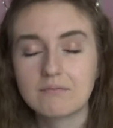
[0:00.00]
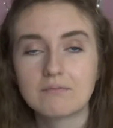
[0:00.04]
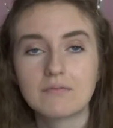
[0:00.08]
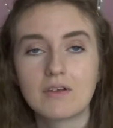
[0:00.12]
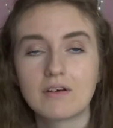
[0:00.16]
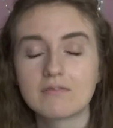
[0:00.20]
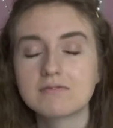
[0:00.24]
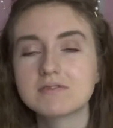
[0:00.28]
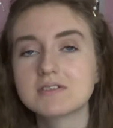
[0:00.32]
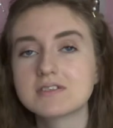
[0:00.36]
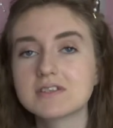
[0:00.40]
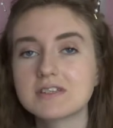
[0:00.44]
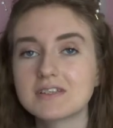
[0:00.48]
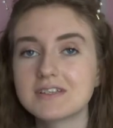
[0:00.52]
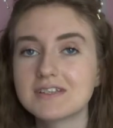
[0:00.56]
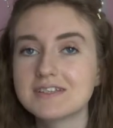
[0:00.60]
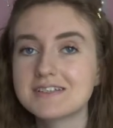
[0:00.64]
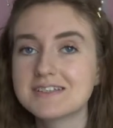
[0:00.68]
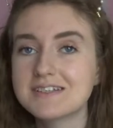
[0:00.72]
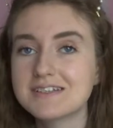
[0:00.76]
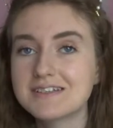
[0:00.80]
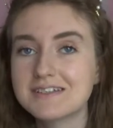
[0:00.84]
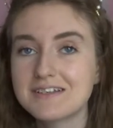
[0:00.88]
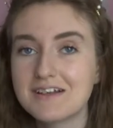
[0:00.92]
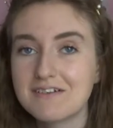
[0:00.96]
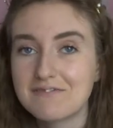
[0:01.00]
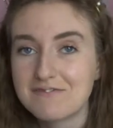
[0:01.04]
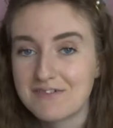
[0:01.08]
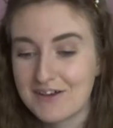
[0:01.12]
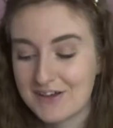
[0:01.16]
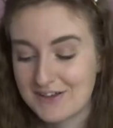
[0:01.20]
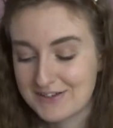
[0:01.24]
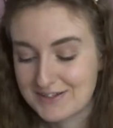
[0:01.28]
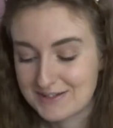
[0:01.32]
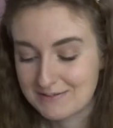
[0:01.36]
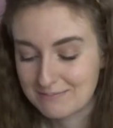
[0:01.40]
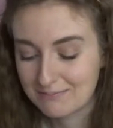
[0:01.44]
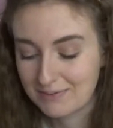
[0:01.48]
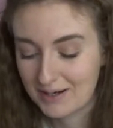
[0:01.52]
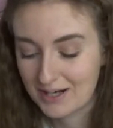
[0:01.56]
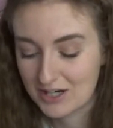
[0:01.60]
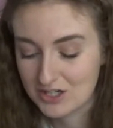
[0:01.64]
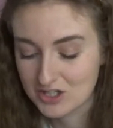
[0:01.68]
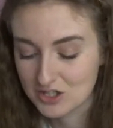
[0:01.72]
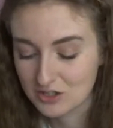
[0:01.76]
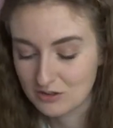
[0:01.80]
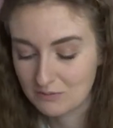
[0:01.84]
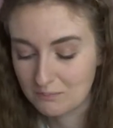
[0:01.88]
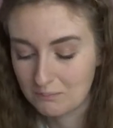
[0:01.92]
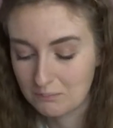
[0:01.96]
Obviously this isn't a first
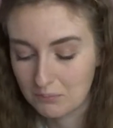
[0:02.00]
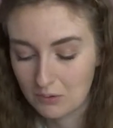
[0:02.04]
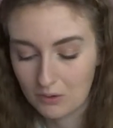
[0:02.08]
impression,